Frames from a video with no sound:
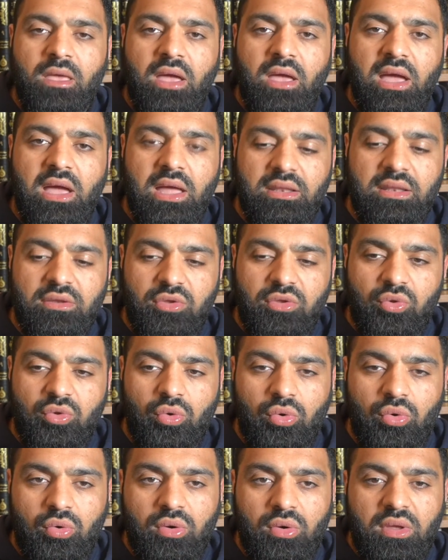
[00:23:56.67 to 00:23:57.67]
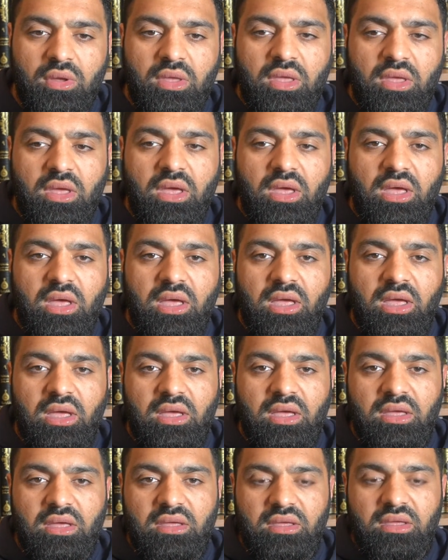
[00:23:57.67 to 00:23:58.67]
and your
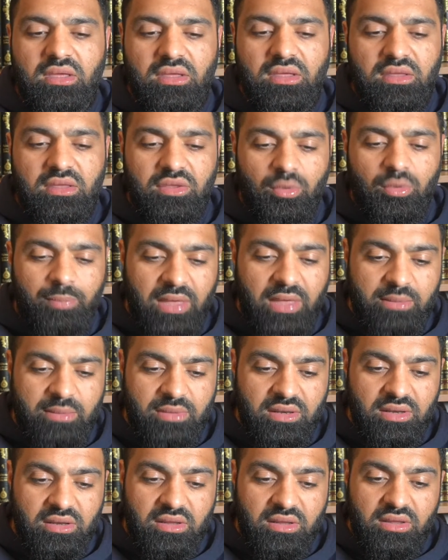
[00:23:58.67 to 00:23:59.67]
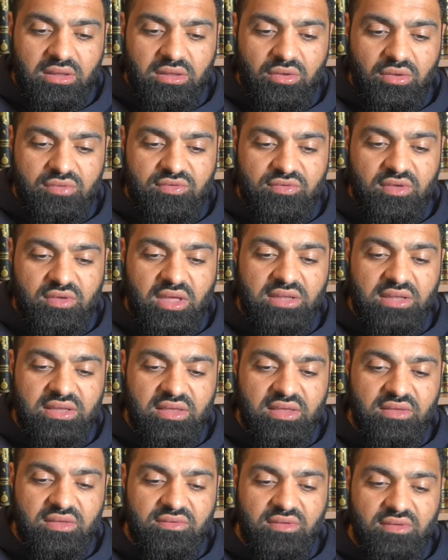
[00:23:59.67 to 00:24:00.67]
payment, your zakat,
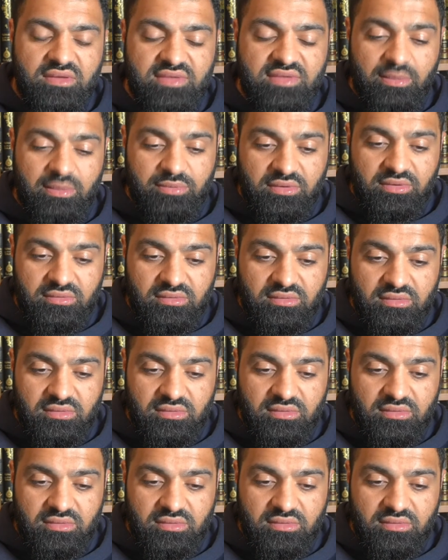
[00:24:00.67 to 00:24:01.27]
is accepted.